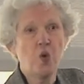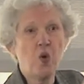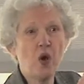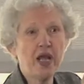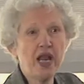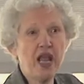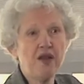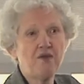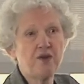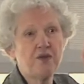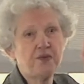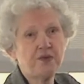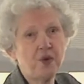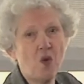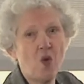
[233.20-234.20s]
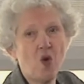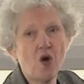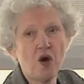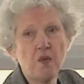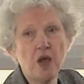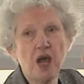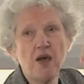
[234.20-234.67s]
whatever
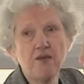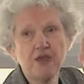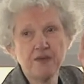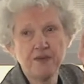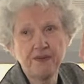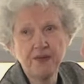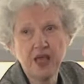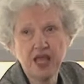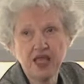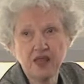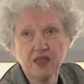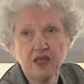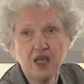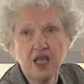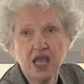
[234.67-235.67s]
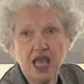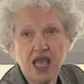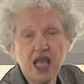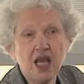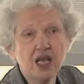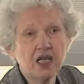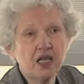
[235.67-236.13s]
form of the faith
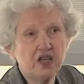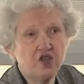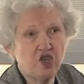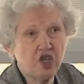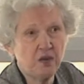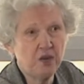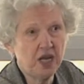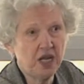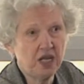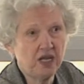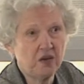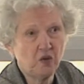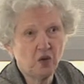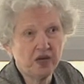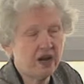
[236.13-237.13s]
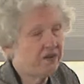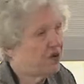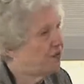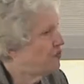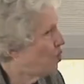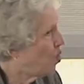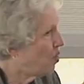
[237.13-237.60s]
held hegemony,
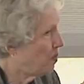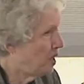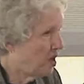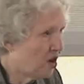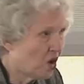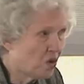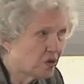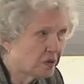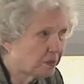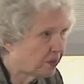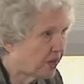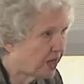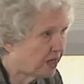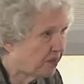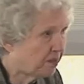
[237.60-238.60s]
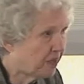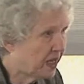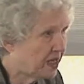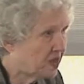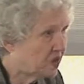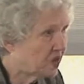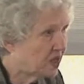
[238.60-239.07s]
whatever form holds pride of
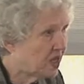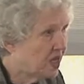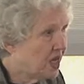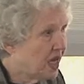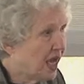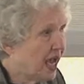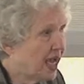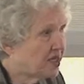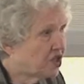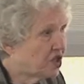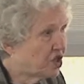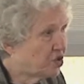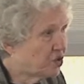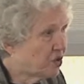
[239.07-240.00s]
place, has to